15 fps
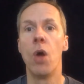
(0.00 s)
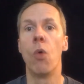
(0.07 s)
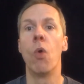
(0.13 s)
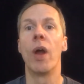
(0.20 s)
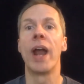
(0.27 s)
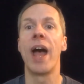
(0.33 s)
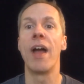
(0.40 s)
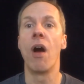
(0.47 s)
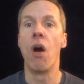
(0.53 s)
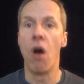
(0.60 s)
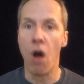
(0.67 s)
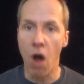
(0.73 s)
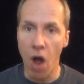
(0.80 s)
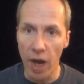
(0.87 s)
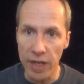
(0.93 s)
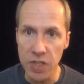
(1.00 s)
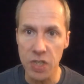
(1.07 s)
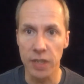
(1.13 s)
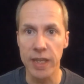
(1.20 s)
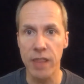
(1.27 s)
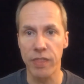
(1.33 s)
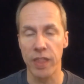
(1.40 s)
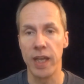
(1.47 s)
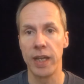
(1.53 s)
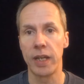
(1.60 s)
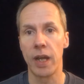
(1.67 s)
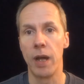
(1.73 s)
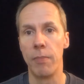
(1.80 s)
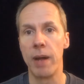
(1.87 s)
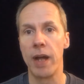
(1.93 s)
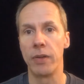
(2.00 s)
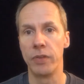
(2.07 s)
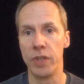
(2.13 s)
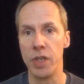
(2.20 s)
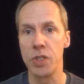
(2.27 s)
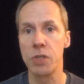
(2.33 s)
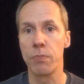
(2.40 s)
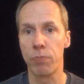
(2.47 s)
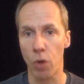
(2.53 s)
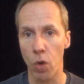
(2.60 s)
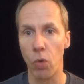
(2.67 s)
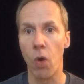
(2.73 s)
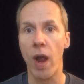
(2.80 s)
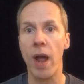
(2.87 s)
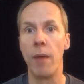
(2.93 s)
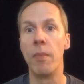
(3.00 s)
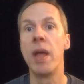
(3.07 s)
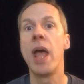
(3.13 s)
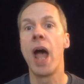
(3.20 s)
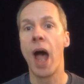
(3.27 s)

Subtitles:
what I honestly think about this program.